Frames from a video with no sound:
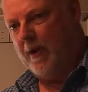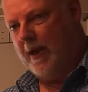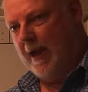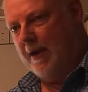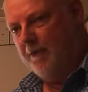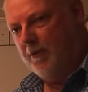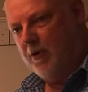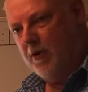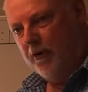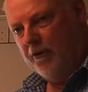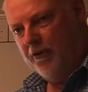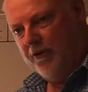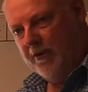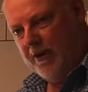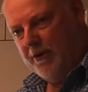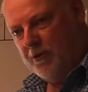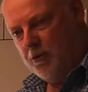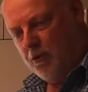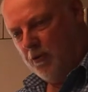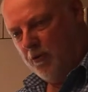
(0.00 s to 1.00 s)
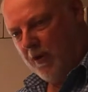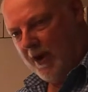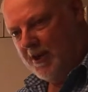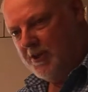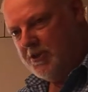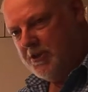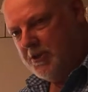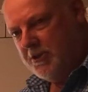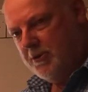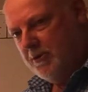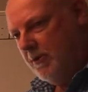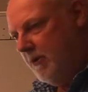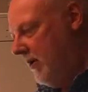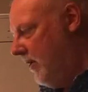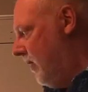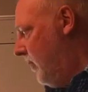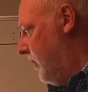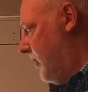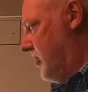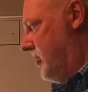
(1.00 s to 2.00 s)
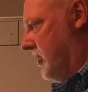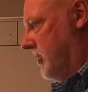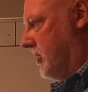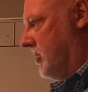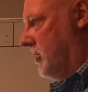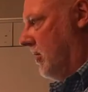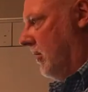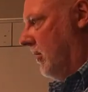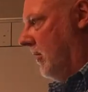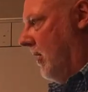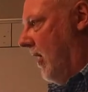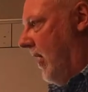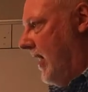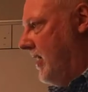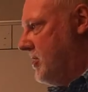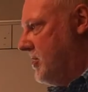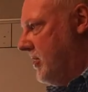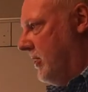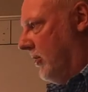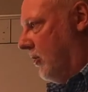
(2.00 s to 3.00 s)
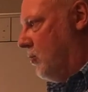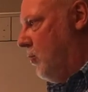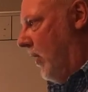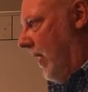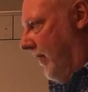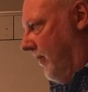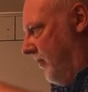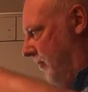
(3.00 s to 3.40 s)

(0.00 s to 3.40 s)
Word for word: We have continental crust, which is light and quite